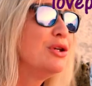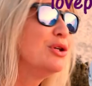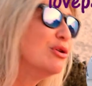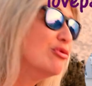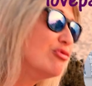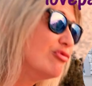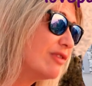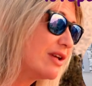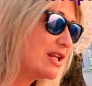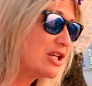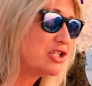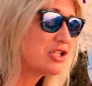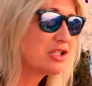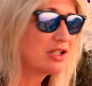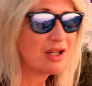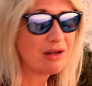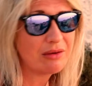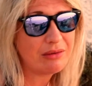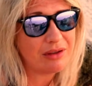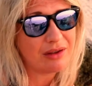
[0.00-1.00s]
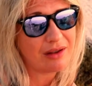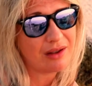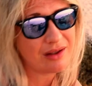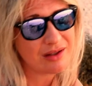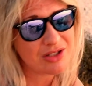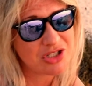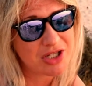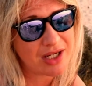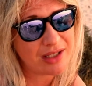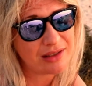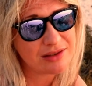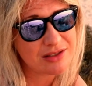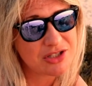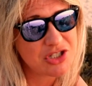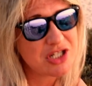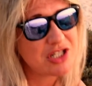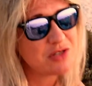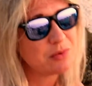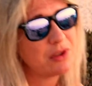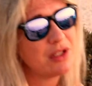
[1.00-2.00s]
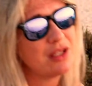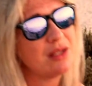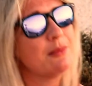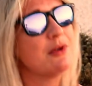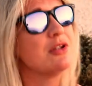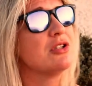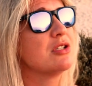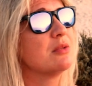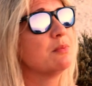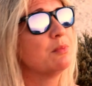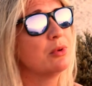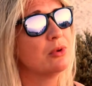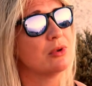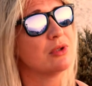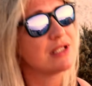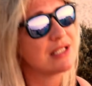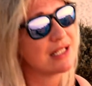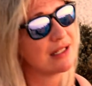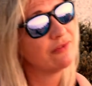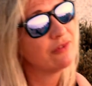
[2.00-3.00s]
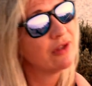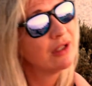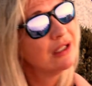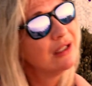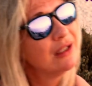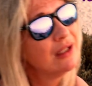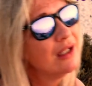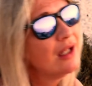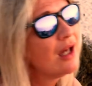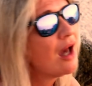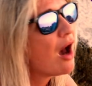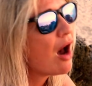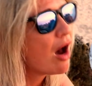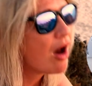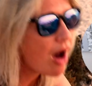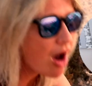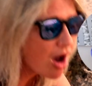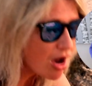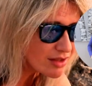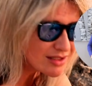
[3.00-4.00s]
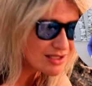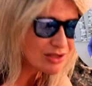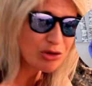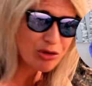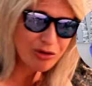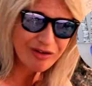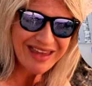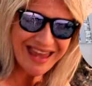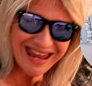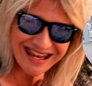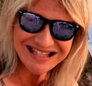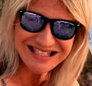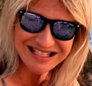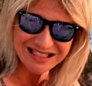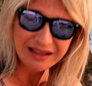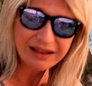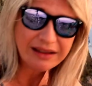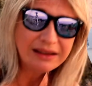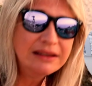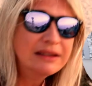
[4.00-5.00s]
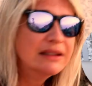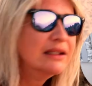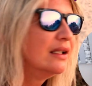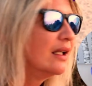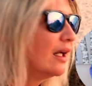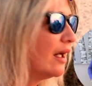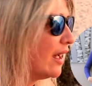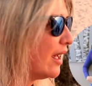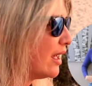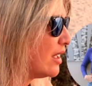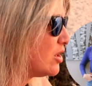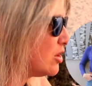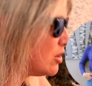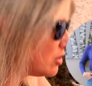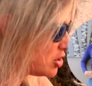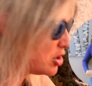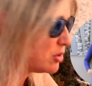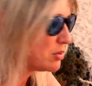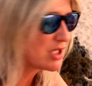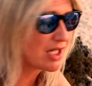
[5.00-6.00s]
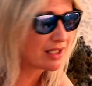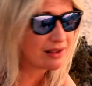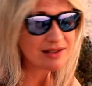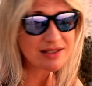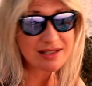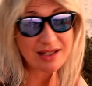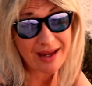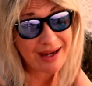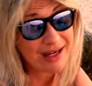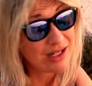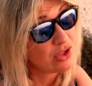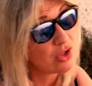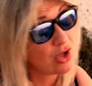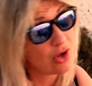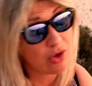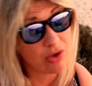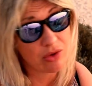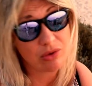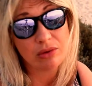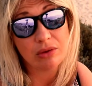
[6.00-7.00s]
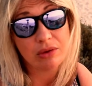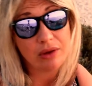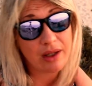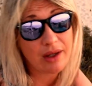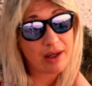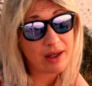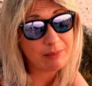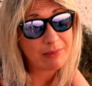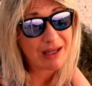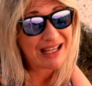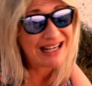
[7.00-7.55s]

you really should go and look at her channel. She's one of the most supportive art creator YouTube channels that I know,